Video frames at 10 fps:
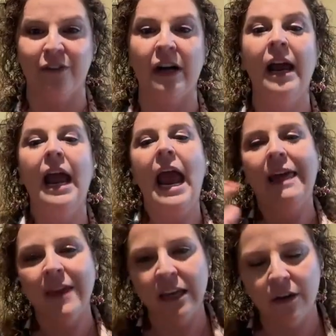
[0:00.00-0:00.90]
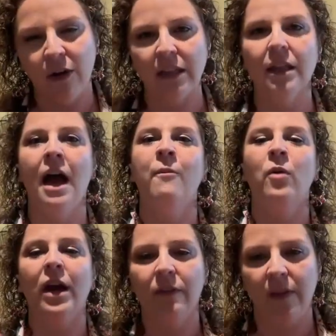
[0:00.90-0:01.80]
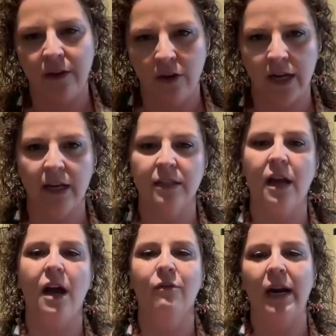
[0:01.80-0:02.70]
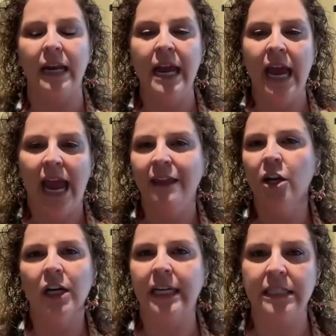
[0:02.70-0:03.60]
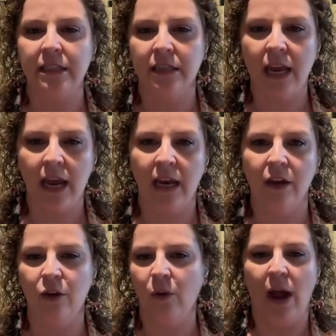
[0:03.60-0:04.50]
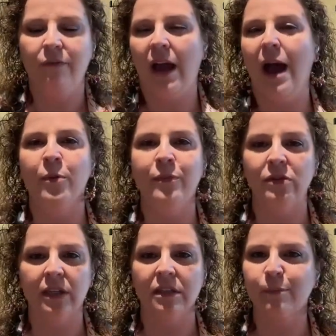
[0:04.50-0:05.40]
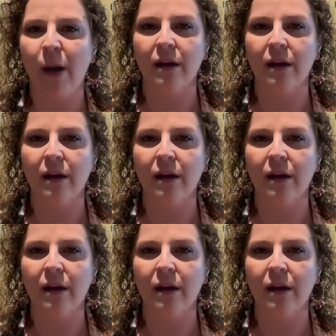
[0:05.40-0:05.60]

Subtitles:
is over. And then you had LimeWire, and then you had Kazaa, right? And there are kids today who have Apple Music and